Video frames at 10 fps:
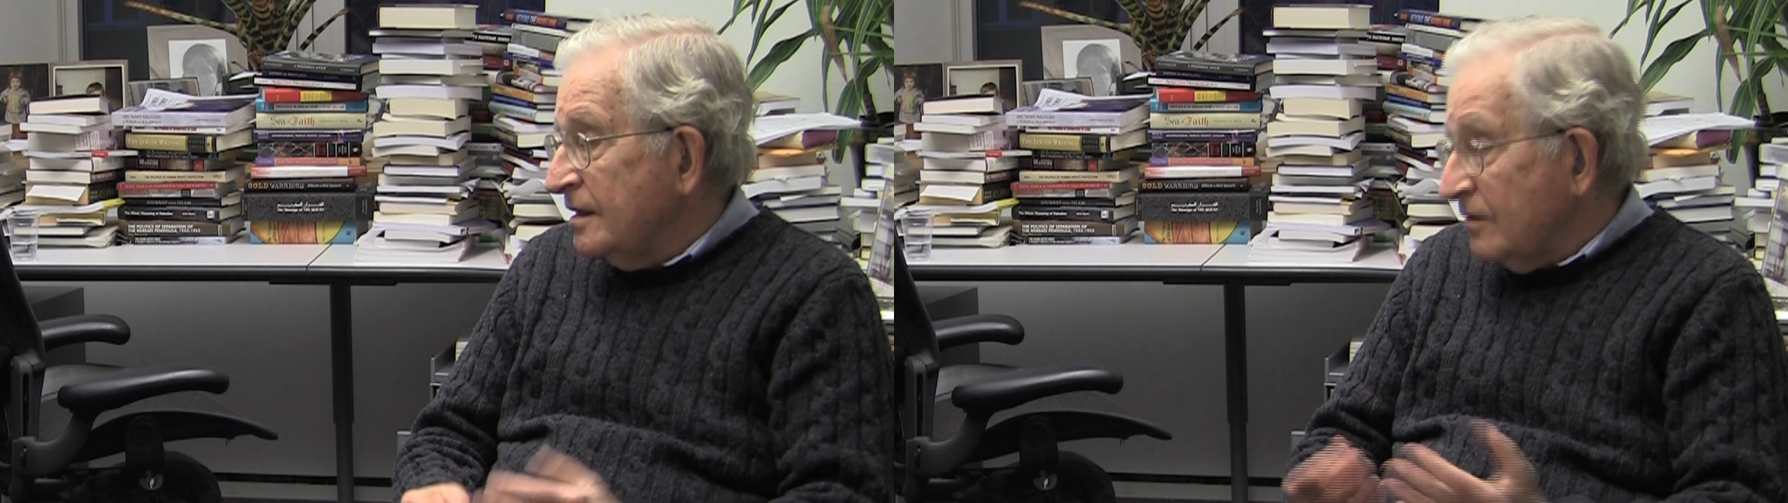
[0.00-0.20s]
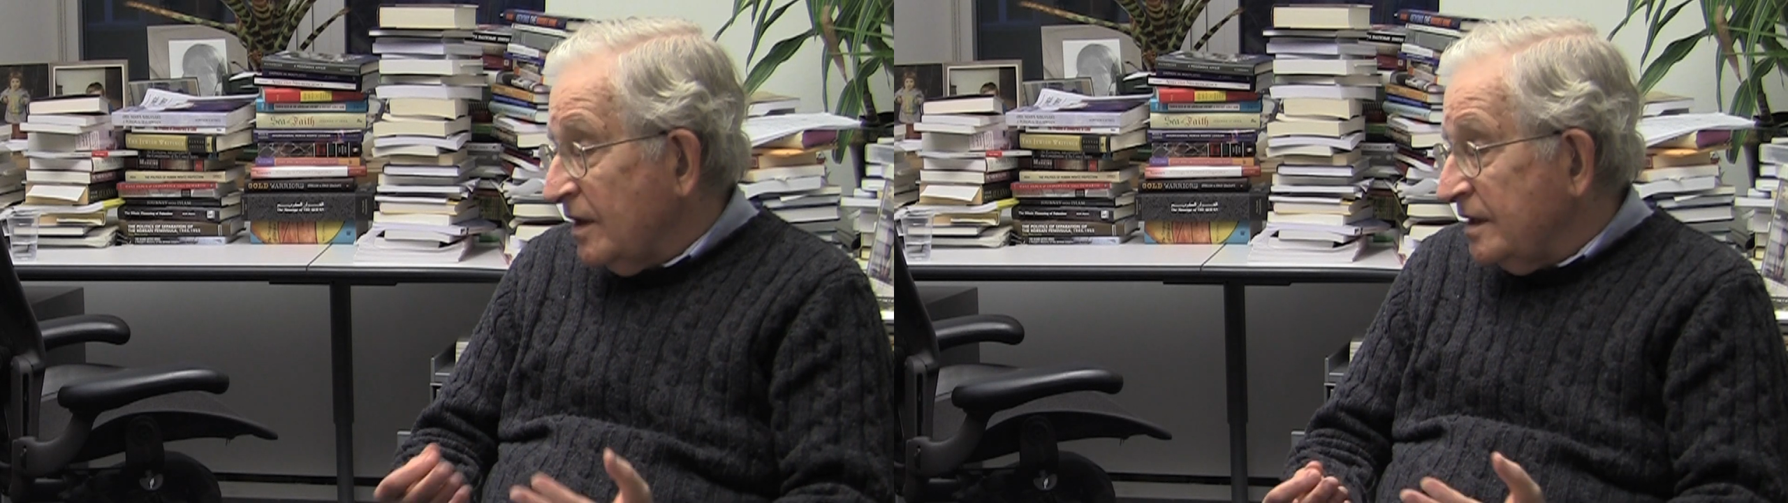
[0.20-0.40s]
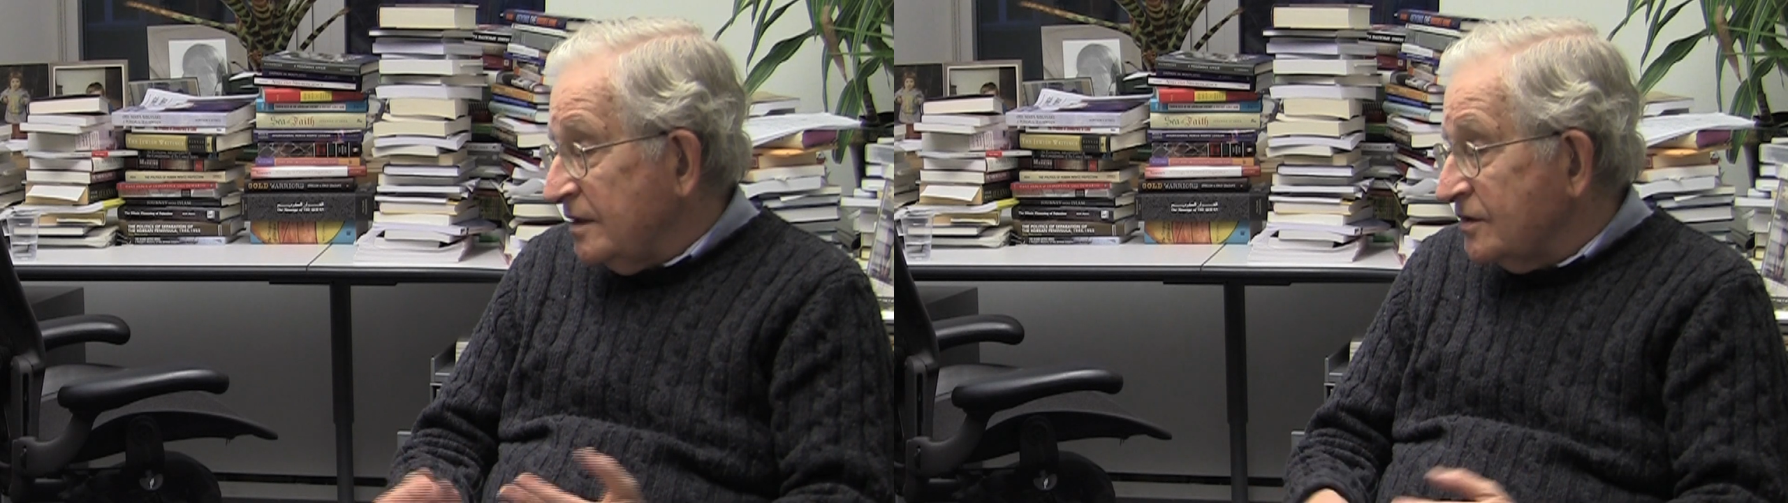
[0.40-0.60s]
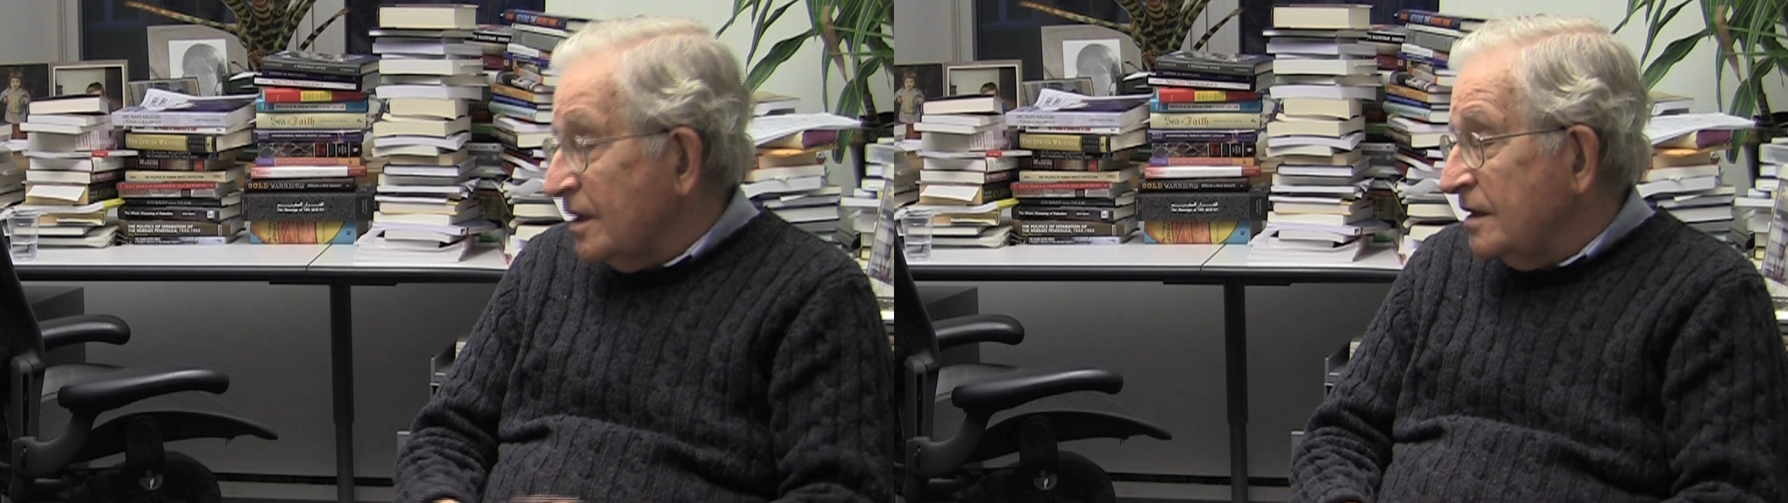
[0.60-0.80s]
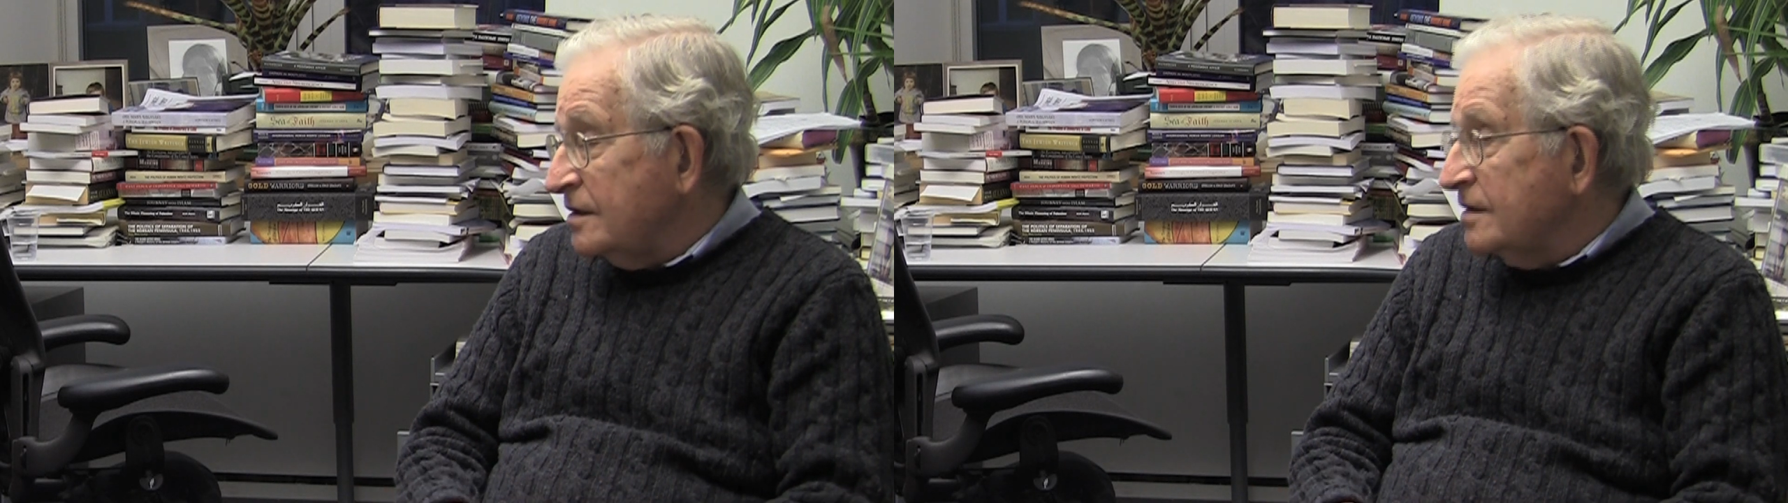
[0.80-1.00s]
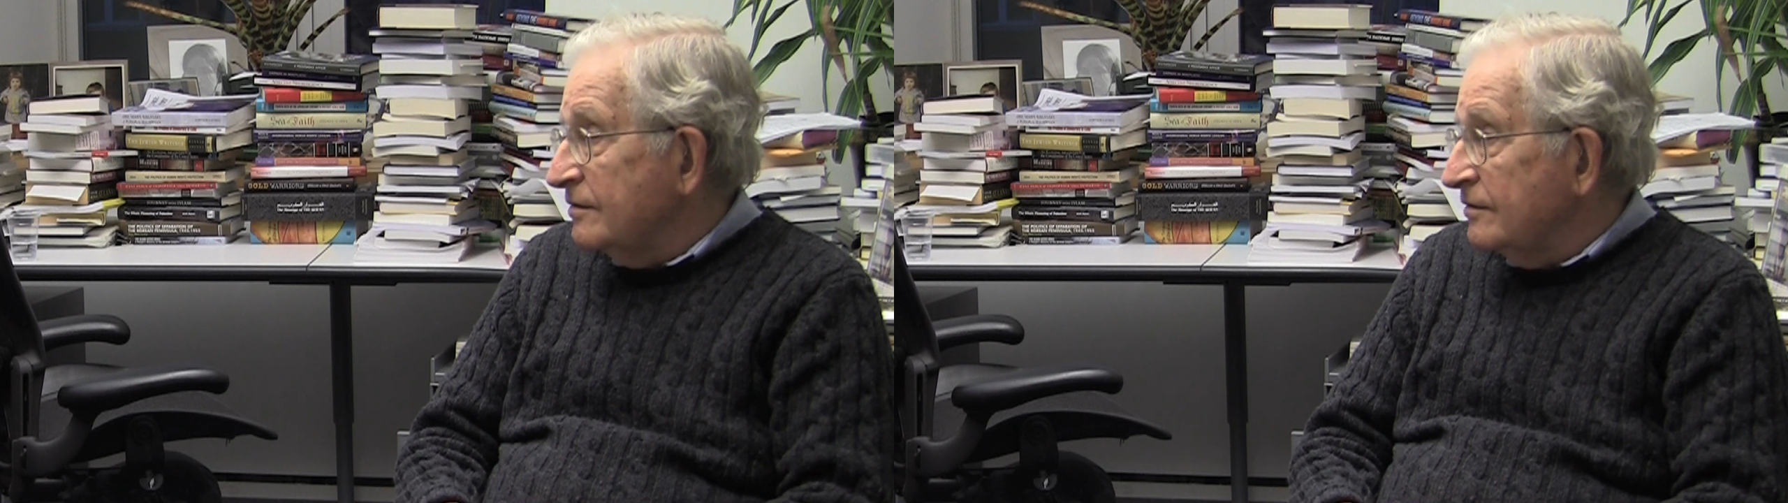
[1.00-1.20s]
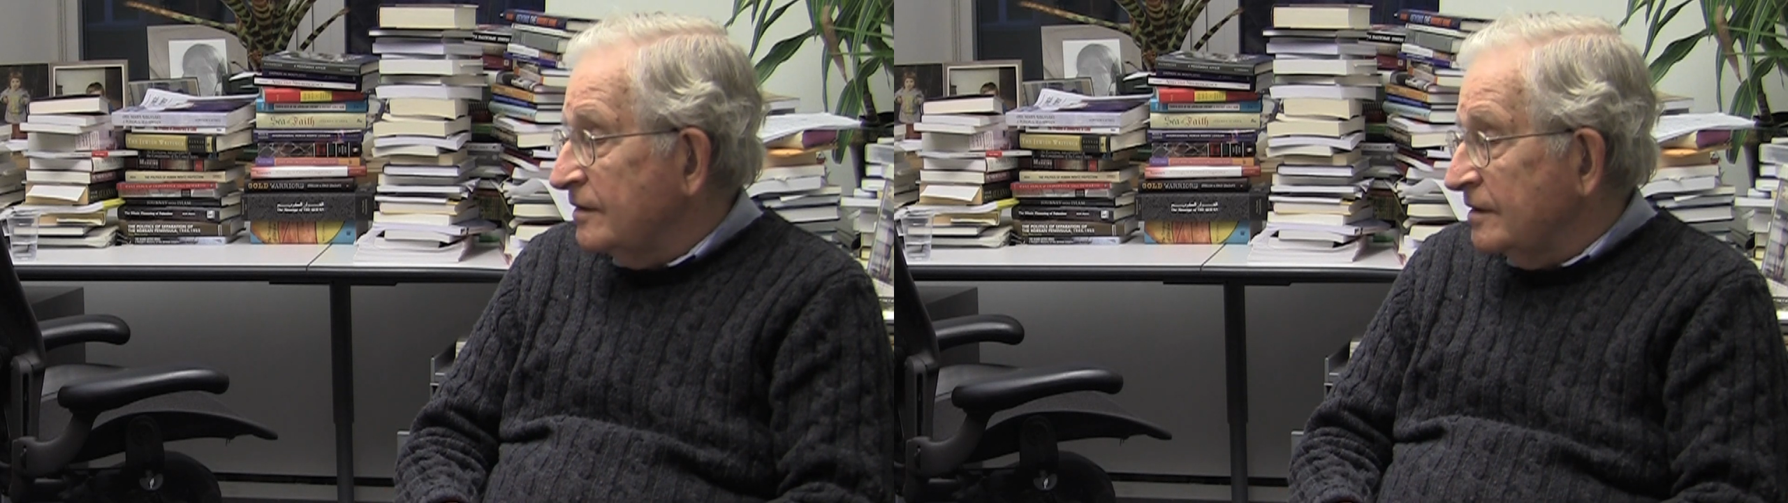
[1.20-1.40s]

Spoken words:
quite decisive